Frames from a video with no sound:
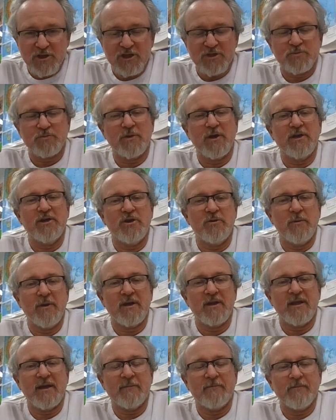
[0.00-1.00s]
just plain
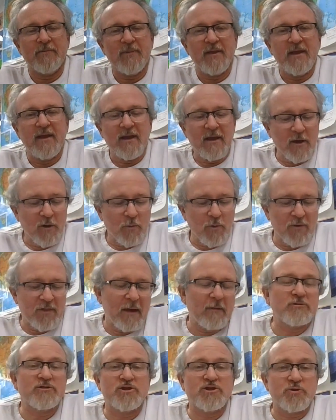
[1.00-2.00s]
humidity. Well,
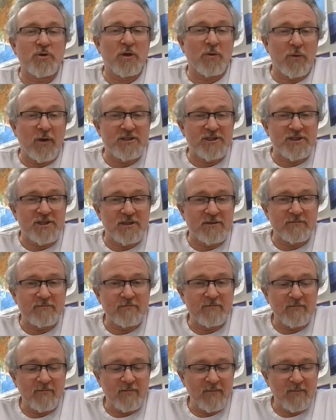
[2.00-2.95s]
that was a trick question.